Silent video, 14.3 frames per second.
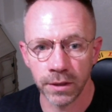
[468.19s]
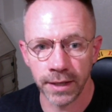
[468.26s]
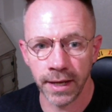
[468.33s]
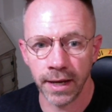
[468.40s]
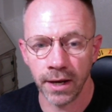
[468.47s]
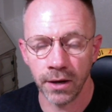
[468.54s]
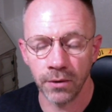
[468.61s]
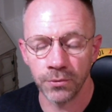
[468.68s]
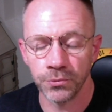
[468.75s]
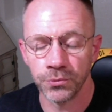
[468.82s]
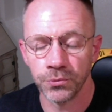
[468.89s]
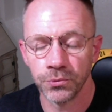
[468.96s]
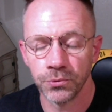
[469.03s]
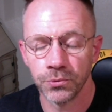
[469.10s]
now,
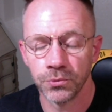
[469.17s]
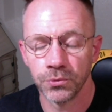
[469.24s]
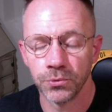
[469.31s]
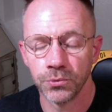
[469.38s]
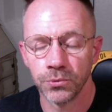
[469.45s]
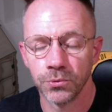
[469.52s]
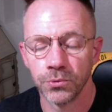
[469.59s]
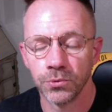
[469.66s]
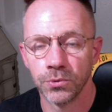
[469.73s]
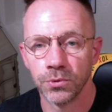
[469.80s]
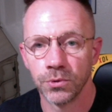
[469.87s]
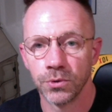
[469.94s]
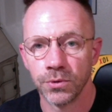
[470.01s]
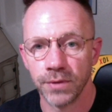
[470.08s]

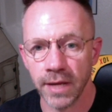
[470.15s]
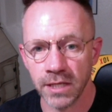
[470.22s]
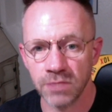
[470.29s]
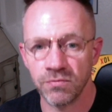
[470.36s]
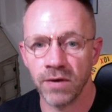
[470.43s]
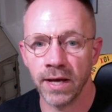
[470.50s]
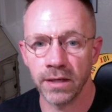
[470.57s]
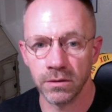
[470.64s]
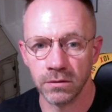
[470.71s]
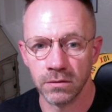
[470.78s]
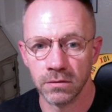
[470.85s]
that's vital.